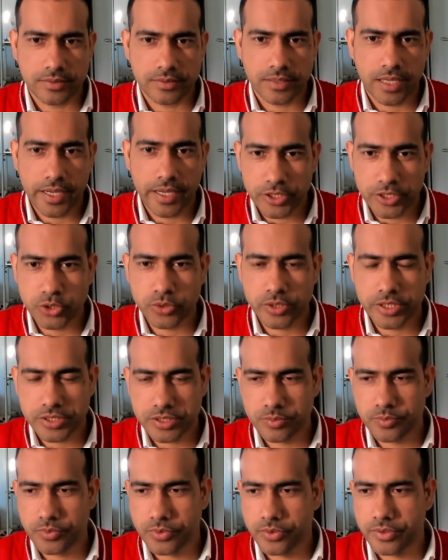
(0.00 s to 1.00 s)

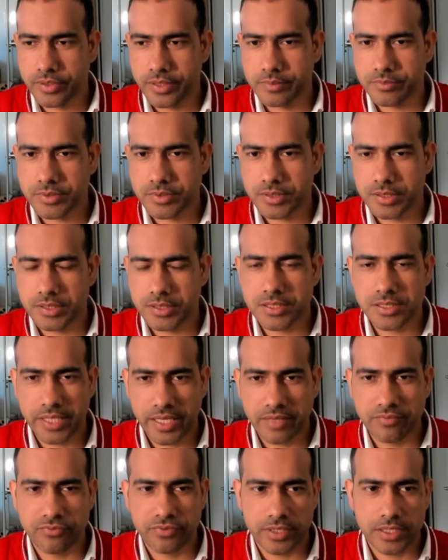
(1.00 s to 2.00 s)
education programs in the
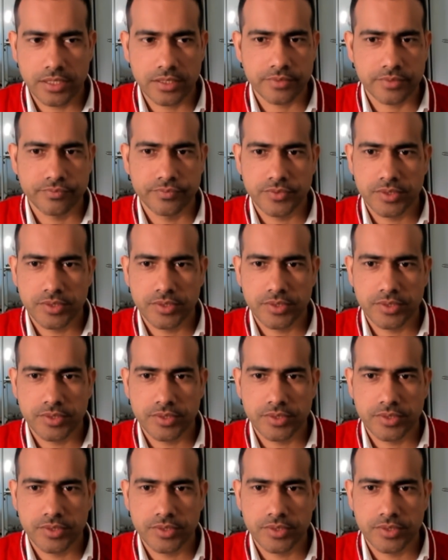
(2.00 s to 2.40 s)
same field,